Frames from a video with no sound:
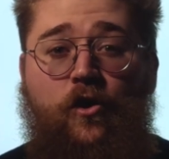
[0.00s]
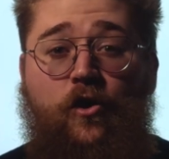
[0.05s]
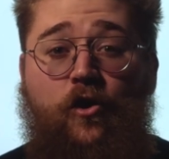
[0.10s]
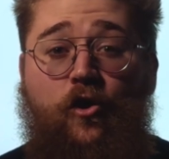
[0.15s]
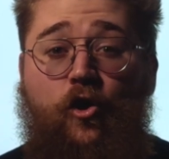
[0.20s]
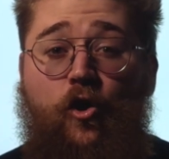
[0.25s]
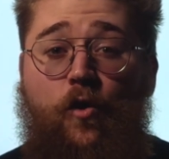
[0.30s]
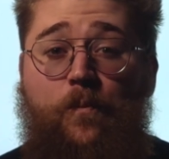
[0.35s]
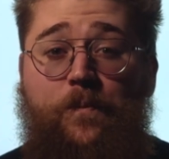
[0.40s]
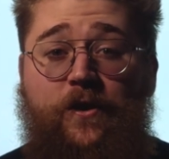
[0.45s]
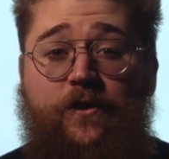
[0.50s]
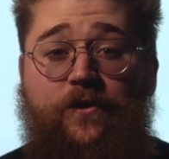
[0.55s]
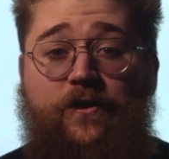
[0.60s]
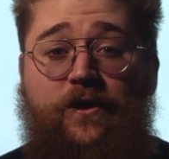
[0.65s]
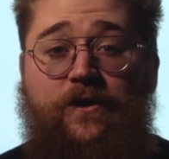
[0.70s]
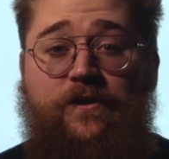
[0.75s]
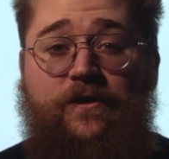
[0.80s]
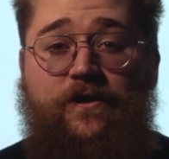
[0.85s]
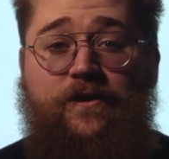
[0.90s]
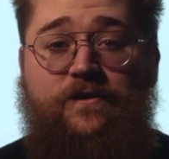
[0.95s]
Her
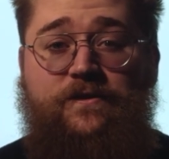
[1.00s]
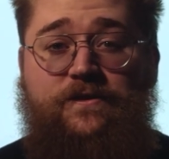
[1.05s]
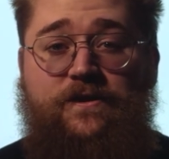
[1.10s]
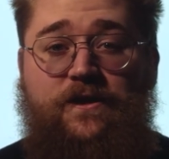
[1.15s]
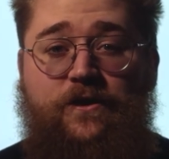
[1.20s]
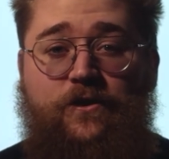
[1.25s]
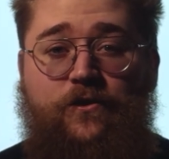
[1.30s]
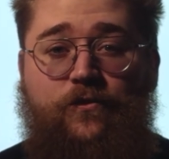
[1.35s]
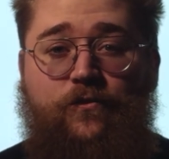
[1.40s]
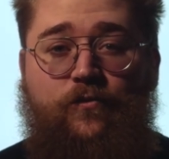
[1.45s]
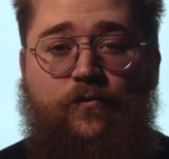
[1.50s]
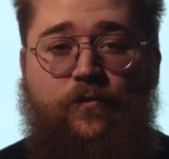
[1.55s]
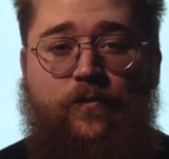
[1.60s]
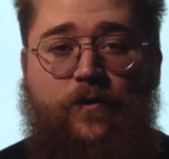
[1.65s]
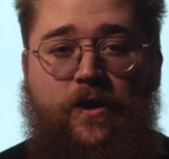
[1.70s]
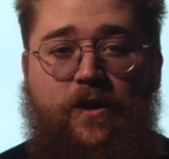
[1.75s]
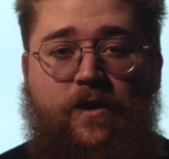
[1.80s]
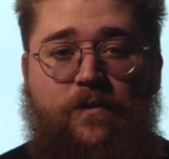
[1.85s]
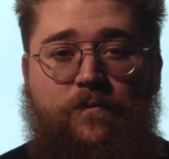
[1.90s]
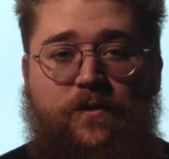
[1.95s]
ability to continue
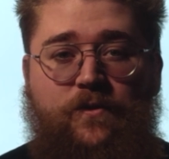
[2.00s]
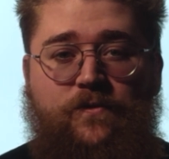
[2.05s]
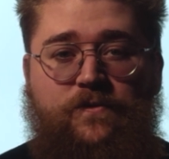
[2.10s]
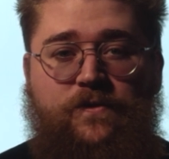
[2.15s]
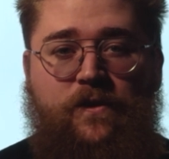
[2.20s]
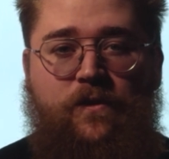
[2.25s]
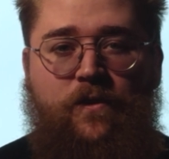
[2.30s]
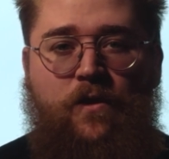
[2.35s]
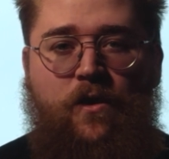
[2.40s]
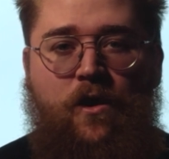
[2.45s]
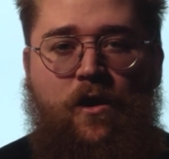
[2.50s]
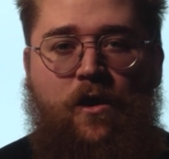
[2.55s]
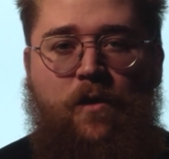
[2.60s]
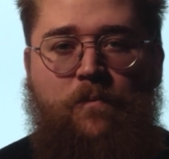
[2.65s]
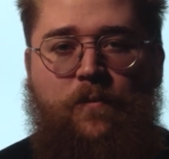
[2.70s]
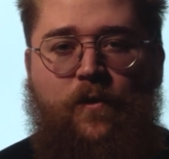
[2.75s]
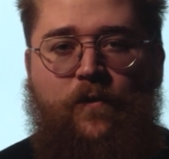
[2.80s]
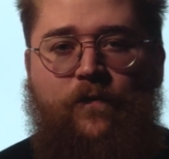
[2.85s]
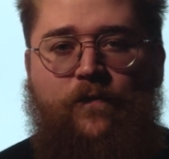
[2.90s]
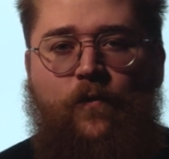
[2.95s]
creating music,
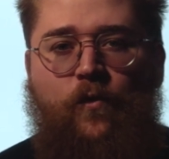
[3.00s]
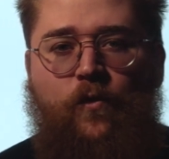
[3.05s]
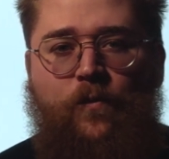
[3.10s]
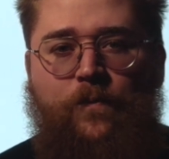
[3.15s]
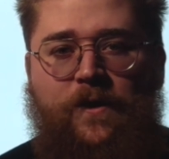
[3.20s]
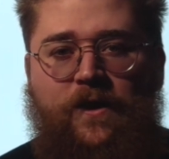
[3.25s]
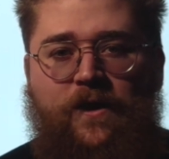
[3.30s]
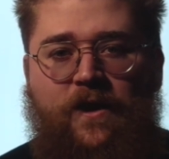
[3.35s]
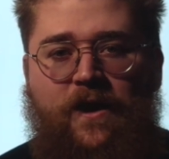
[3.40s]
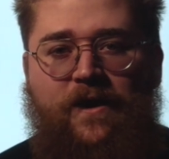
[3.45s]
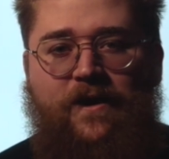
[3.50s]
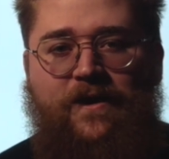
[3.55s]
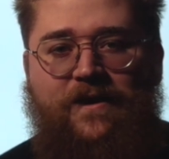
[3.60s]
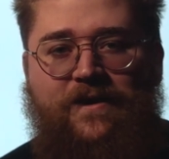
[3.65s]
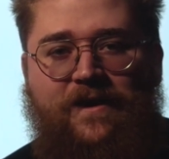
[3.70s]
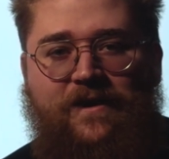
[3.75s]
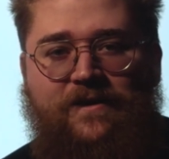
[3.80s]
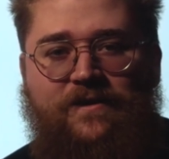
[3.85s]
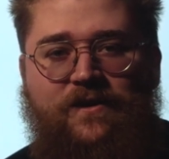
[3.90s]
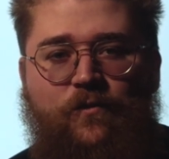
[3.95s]
performing, and
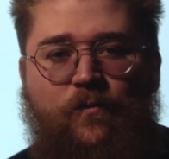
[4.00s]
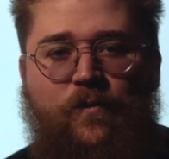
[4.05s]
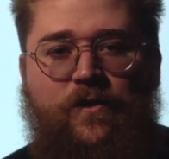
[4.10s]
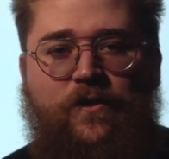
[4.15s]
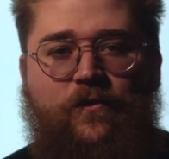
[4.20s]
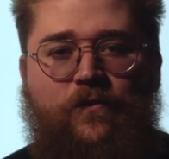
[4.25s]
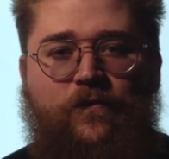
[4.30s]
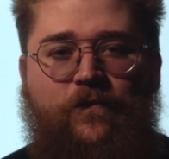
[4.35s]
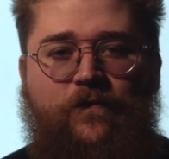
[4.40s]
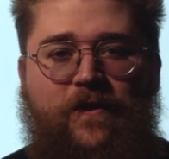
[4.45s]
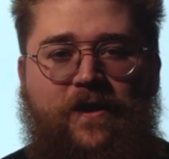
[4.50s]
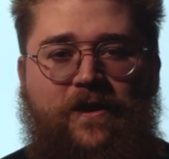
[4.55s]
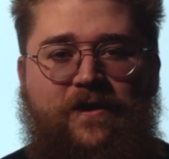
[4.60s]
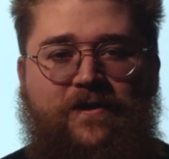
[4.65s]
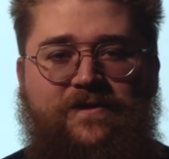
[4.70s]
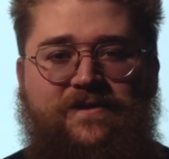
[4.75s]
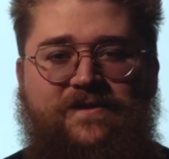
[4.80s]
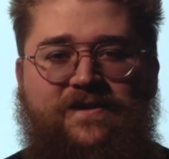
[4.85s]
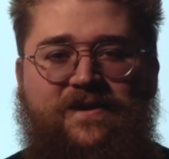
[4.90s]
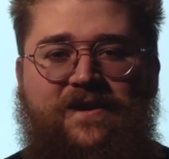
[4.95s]
connecting with her
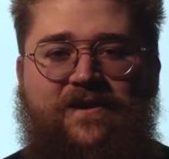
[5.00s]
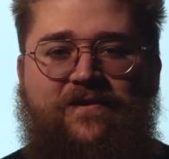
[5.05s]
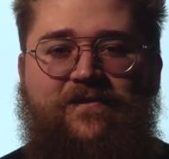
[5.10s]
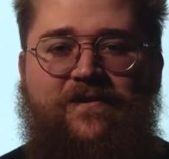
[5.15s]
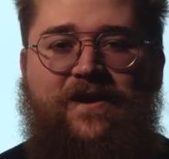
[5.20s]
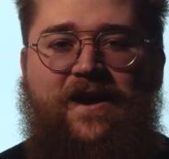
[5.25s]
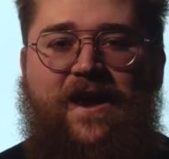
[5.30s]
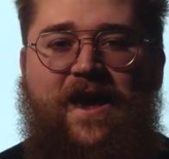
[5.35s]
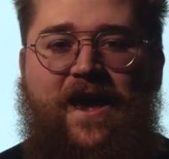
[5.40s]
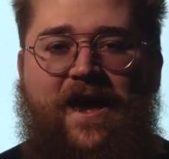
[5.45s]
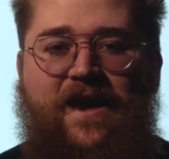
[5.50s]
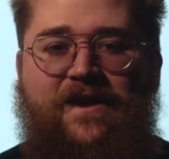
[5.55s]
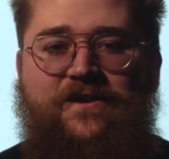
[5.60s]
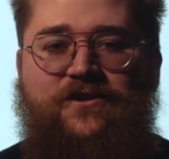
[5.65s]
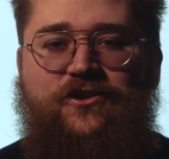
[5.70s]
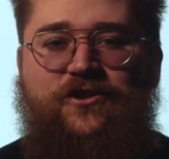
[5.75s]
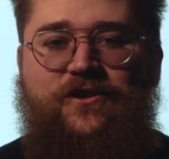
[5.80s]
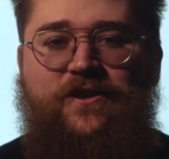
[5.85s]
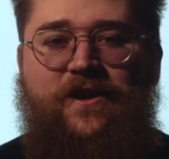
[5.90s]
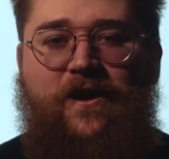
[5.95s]
fans even as
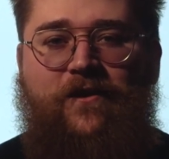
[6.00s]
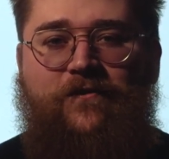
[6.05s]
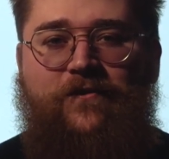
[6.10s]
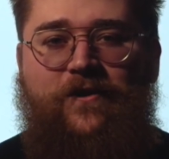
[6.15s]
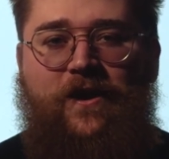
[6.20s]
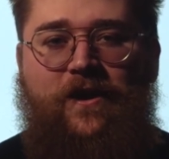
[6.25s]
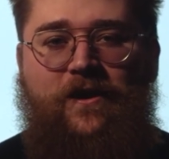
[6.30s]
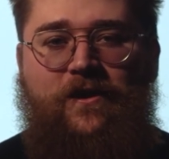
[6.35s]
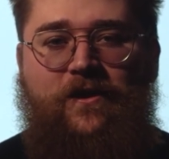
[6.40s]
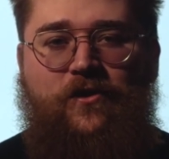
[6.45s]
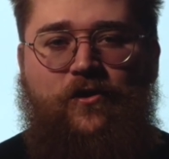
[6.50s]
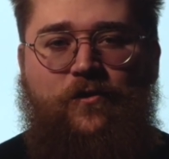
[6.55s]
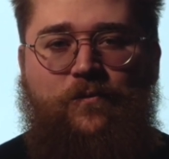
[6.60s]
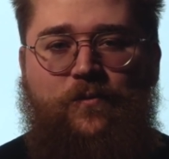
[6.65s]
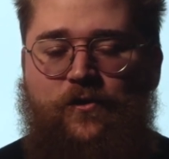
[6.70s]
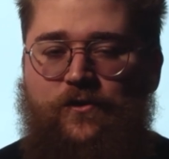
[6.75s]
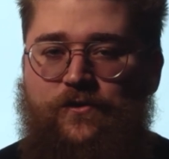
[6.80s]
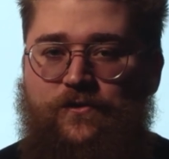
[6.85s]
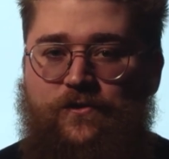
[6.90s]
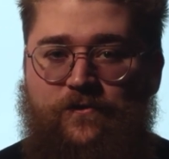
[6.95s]
she navigated her
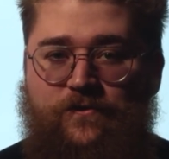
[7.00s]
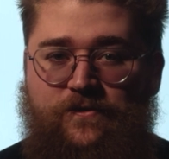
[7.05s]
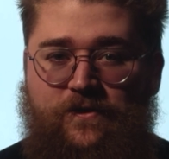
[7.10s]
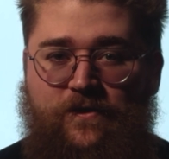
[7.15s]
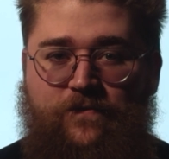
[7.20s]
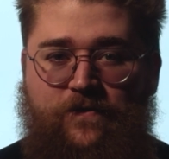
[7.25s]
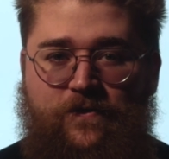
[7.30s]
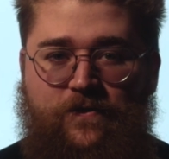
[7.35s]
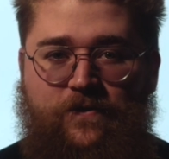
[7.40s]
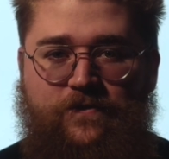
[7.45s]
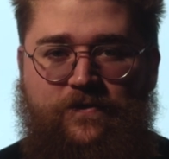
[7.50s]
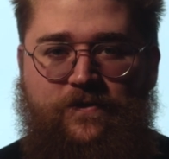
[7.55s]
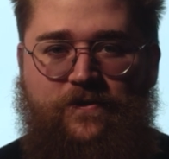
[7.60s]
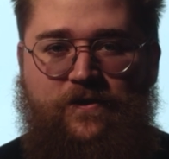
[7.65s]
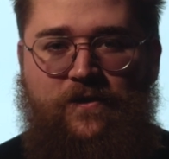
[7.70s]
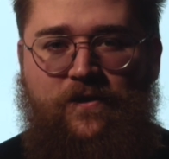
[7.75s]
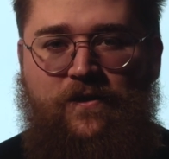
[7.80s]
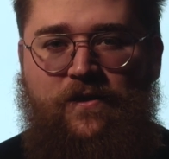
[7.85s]
personal difficulty